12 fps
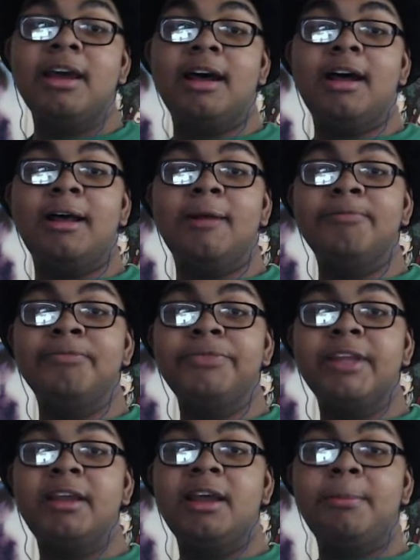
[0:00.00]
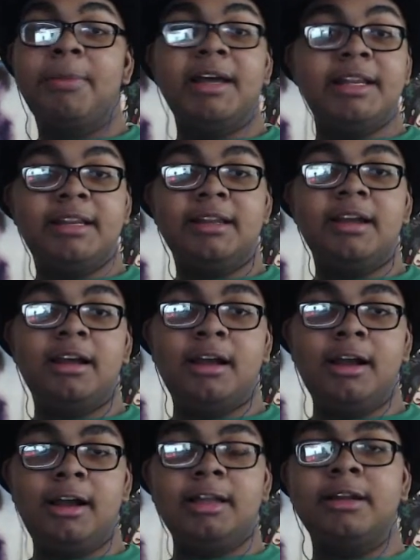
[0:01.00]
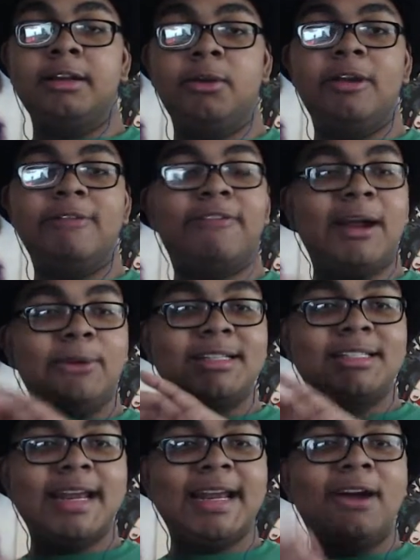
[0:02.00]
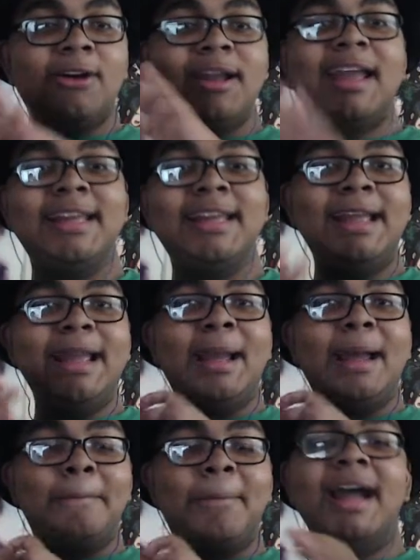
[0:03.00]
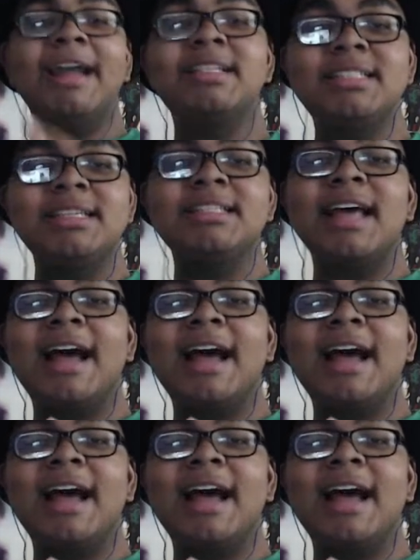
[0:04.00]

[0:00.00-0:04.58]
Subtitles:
If I were to take out any biases,